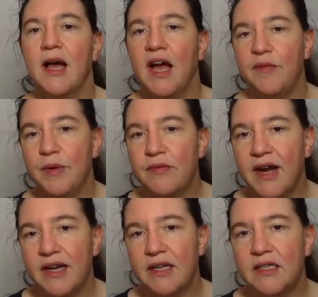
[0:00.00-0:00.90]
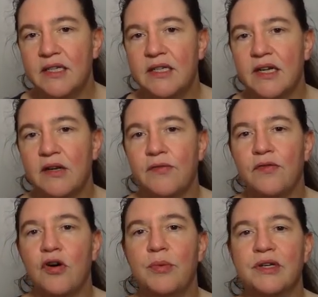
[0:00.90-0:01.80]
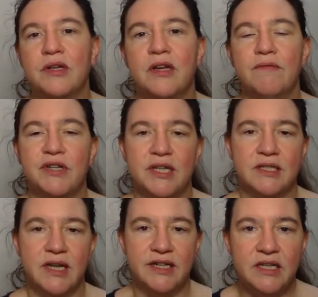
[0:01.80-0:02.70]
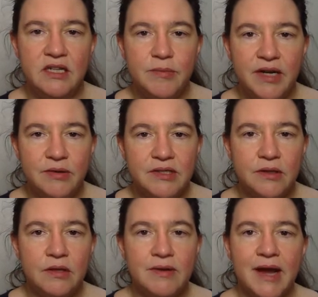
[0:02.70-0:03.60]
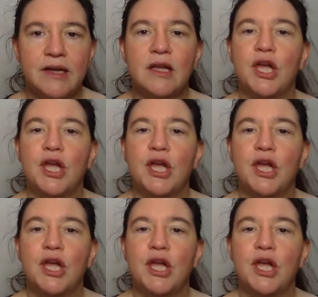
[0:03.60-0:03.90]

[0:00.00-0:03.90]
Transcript: I've been writing it here in a format which has an identity matrix on the right.